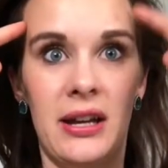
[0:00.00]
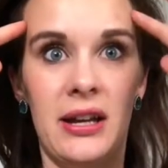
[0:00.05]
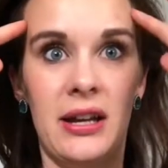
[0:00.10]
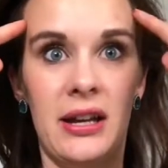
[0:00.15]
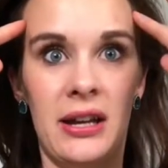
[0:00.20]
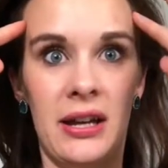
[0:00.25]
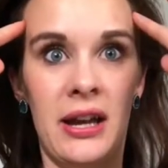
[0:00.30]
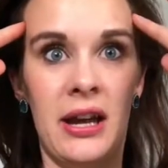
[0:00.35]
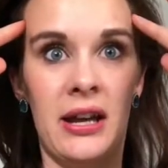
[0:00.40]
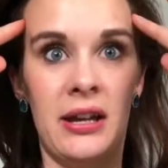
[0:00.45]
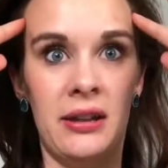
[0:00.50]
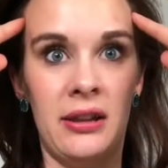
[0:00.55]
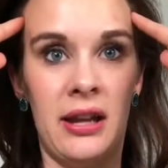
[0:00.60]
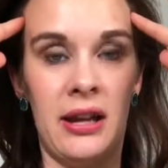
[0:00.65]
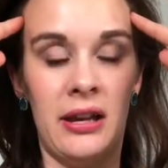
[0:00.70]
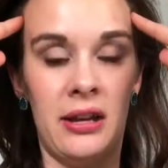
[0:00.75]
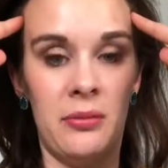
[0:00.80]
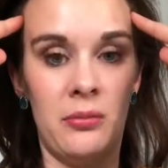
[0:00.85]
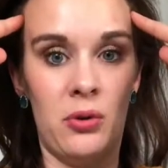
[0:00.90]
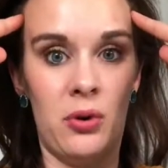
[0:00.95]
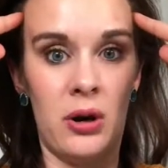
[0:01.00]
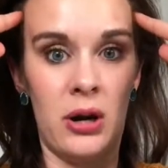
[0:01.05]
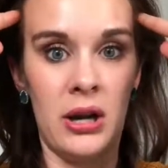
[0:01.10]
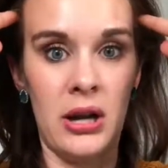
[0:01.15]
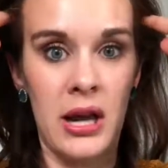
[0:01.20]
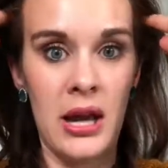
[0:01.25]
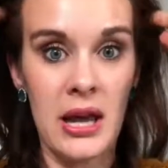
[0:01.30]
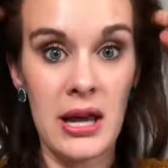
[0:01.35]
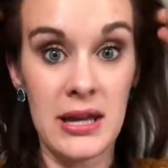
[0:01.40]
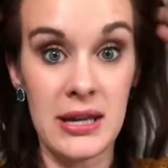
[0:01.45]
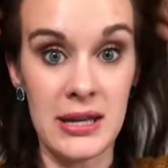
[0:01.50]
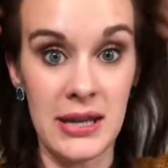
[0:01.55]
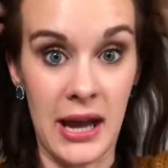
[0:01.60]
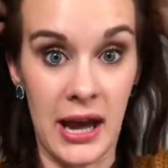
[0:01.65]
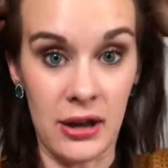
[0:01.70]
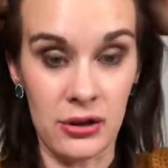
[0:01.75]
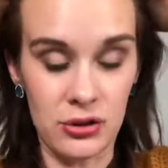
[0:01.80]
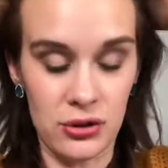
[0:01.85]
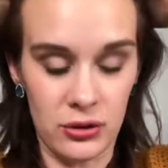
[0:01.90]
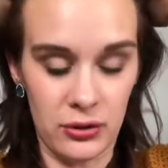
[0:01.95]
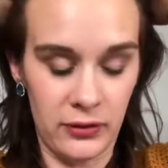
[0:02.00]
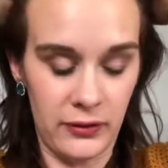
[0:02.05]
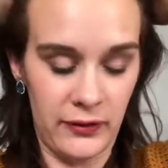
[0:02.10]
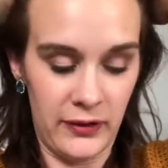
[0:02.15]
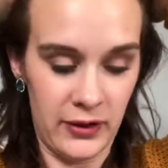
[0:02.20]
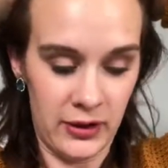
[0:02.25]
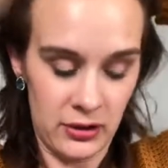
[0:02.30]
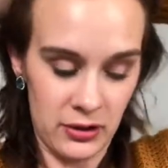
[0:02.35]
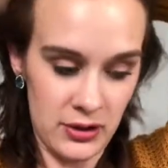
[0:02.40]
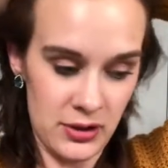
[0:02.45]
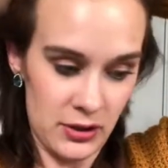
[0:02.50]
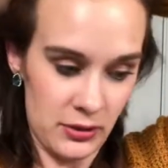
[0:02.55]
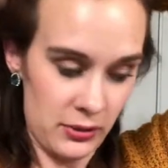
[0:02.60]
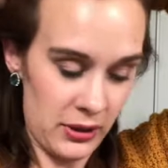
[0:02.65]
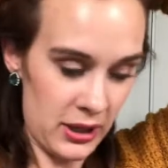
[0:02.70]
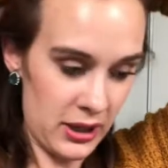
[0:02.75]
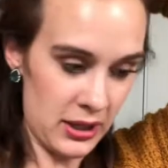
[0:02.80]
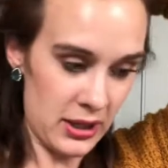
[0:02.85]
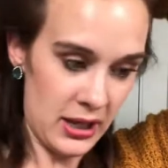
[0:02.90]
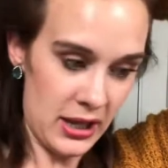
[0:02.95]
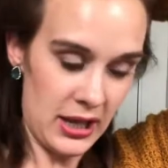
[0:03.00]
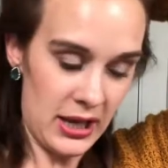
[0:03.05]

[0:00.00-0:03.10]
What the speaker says: again, like a more natural feel to it.